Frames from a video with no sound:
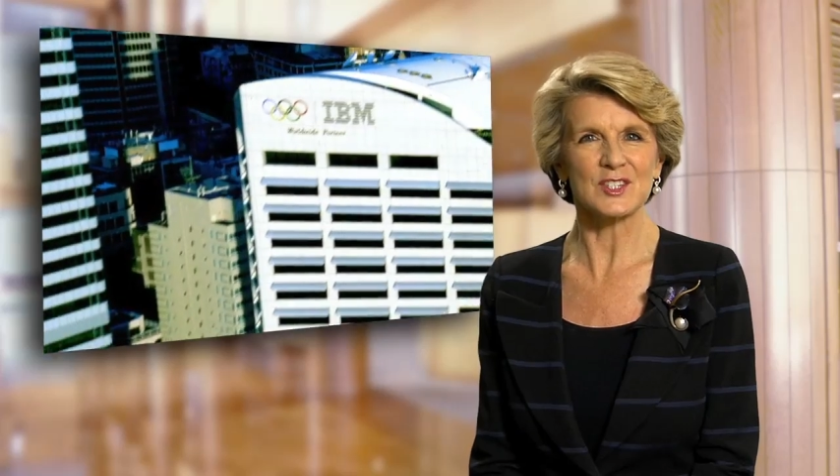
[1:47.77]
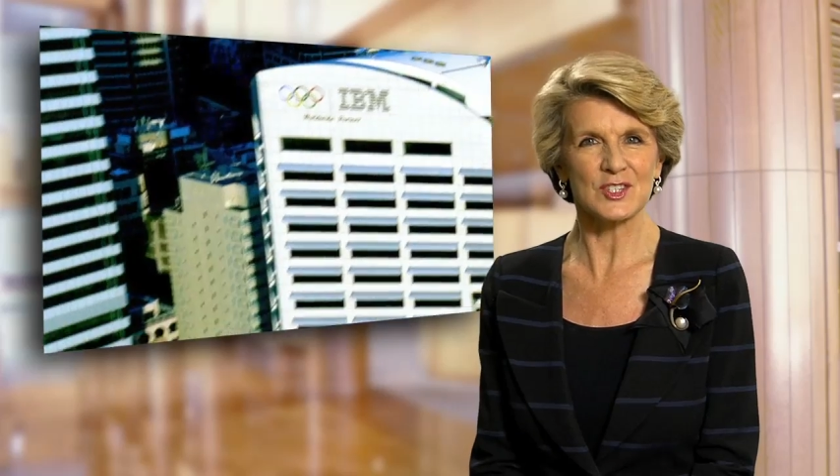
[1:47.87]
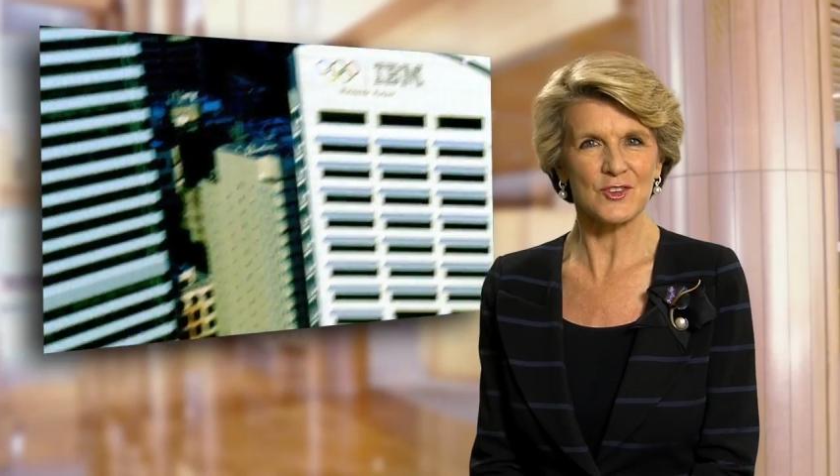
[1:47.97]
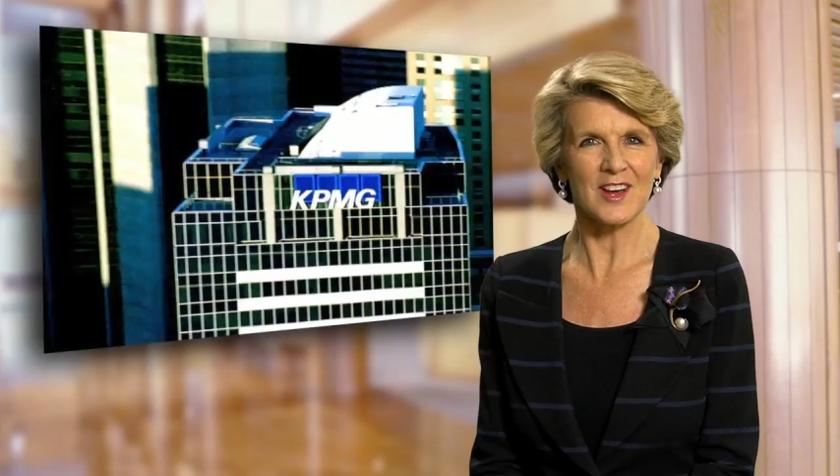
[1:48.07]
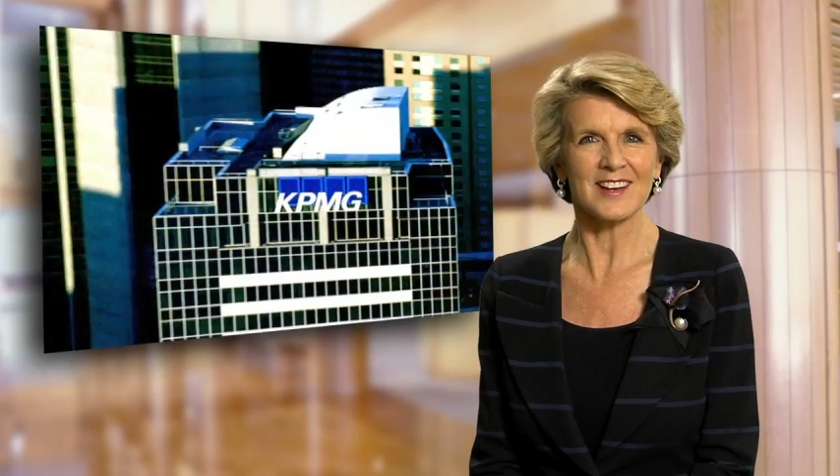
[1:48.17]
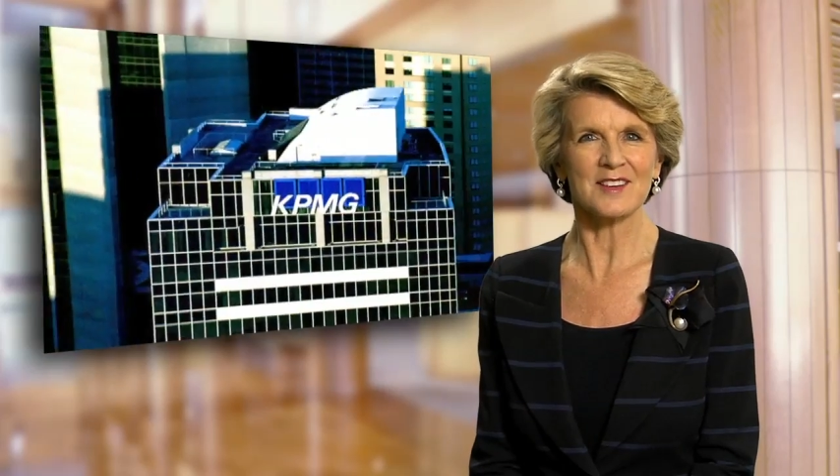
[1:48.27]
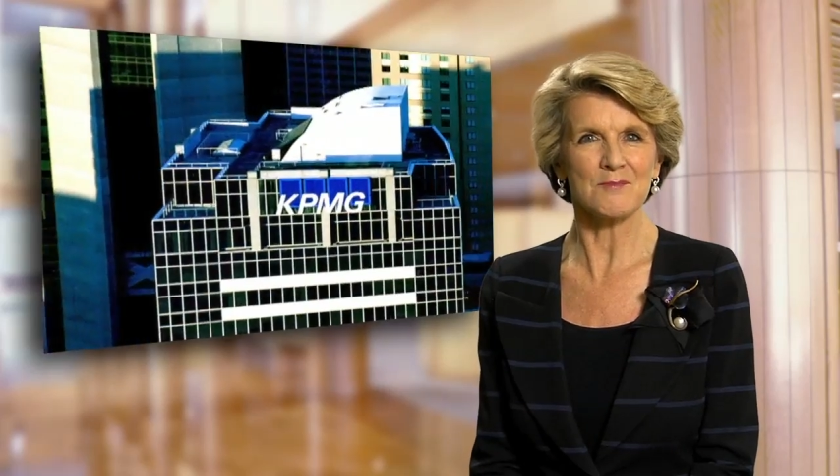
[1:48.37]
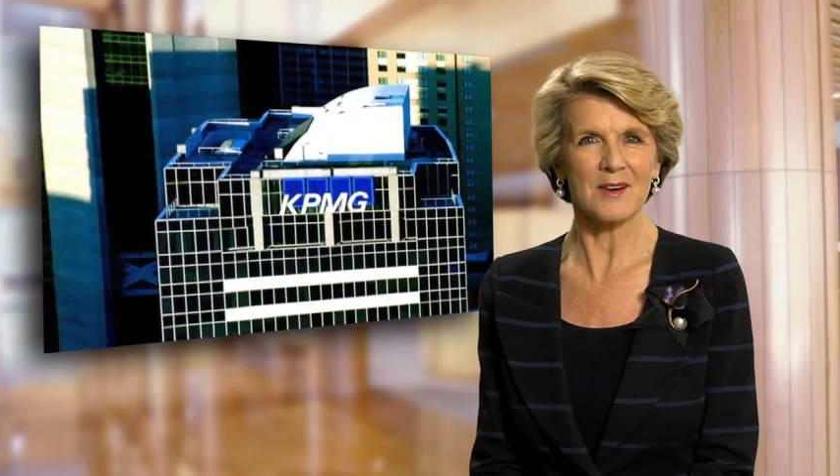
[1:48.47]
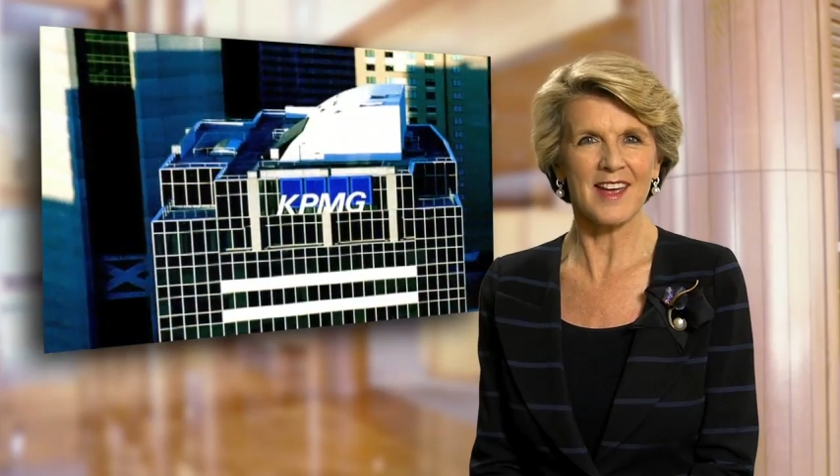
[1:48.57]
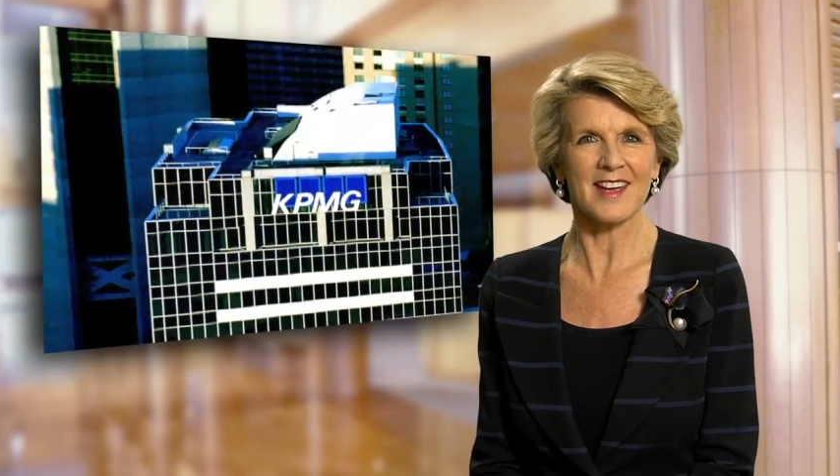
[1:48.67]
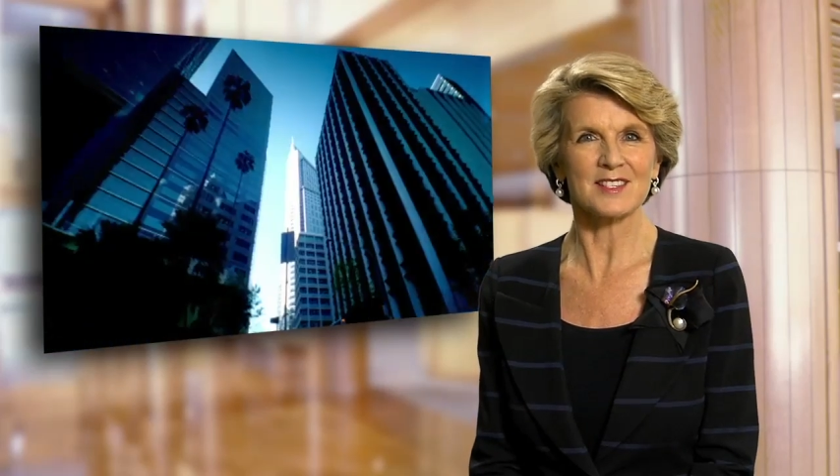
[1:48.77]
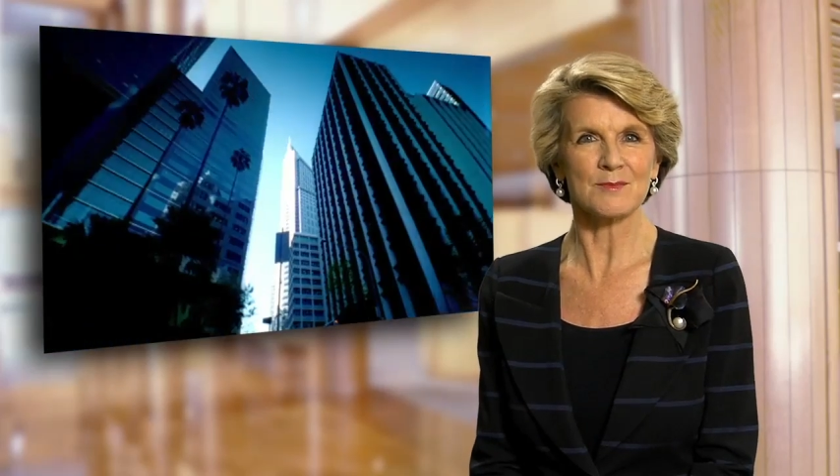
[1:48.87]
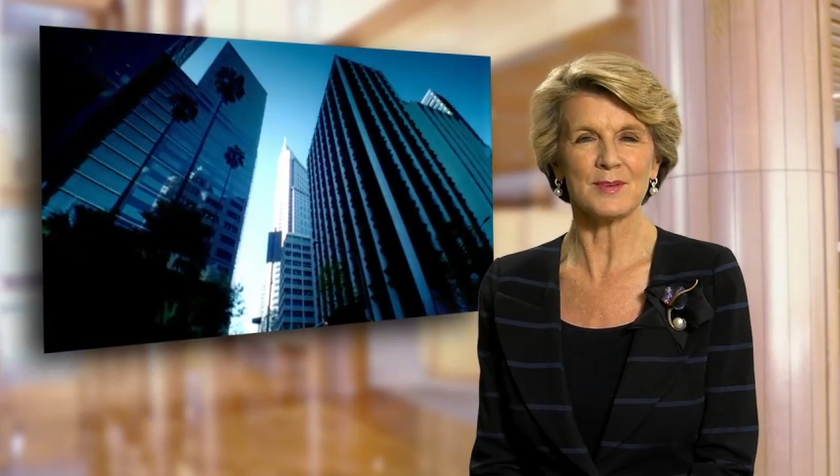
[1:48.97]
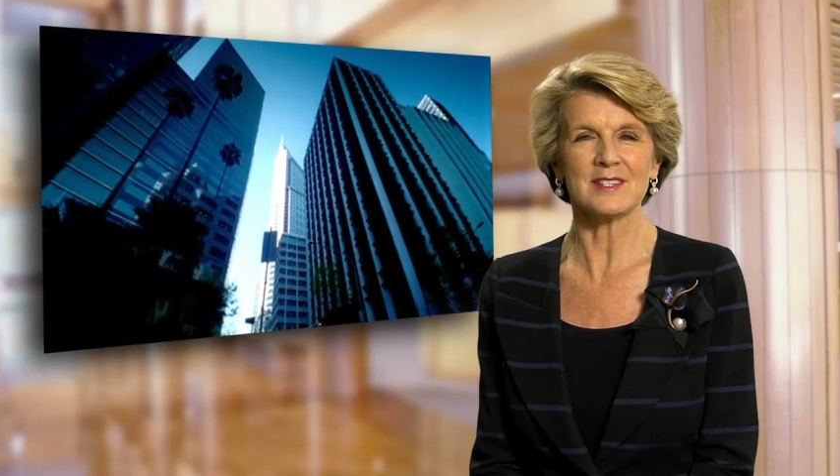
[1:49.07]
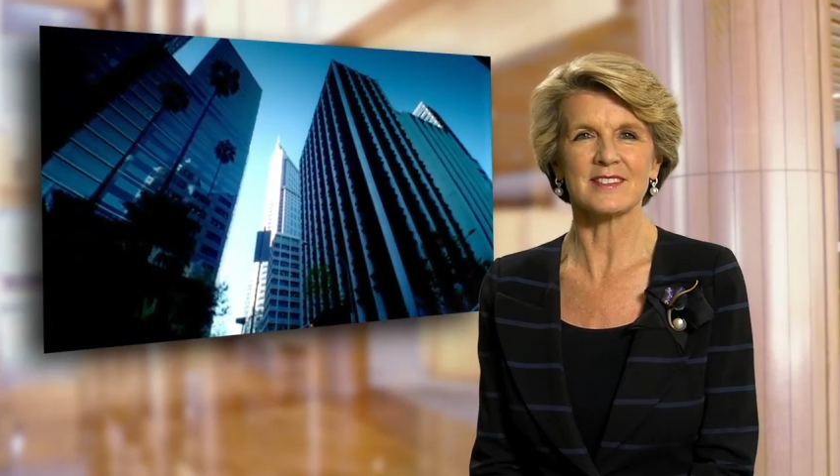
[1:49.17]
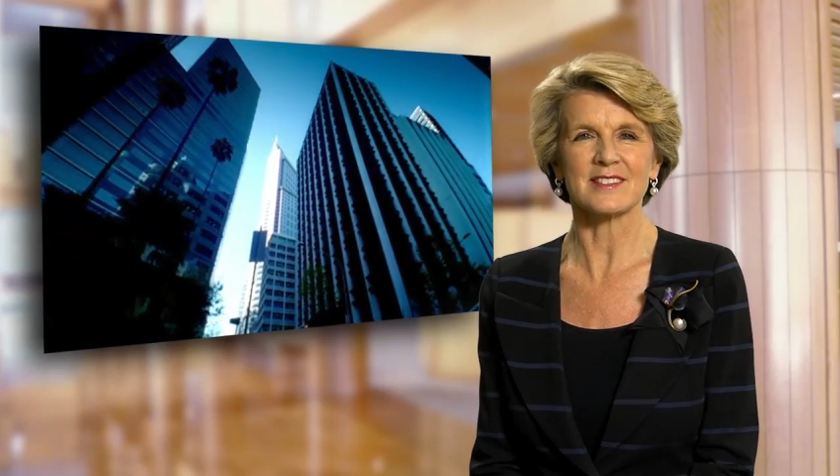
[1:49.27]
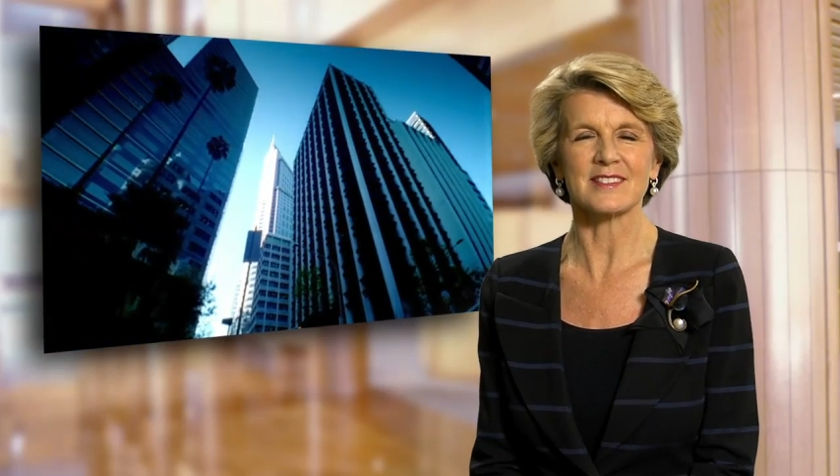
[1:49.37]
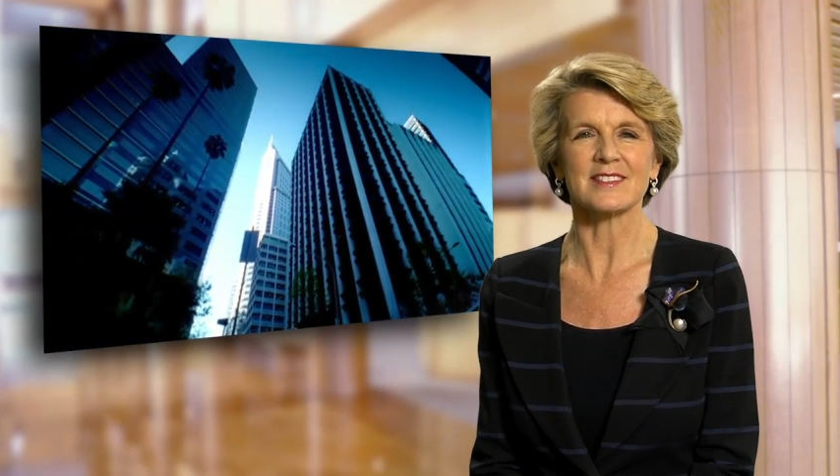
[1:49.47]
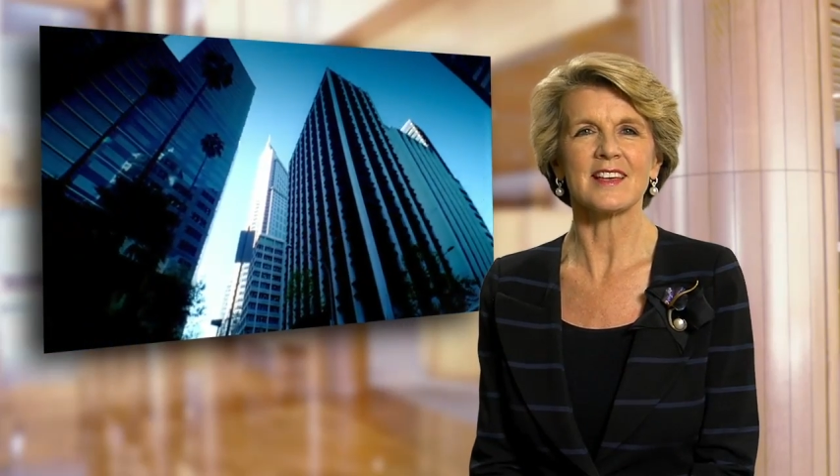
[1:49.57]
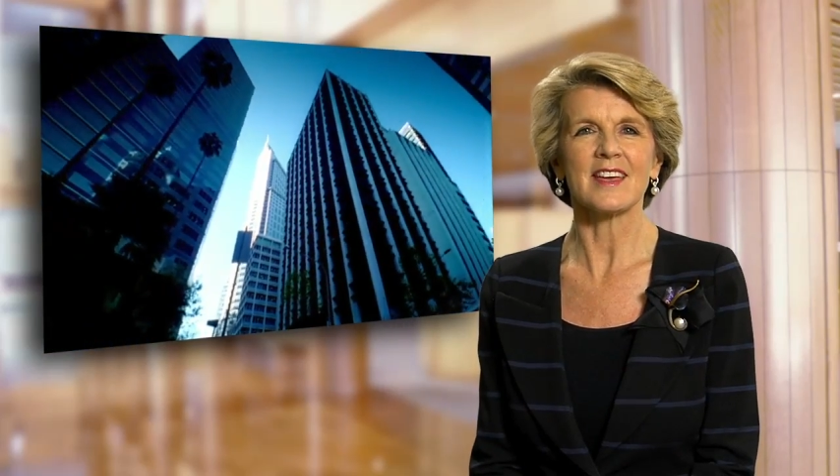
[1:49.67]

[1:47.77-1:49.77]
Australian brands and businesses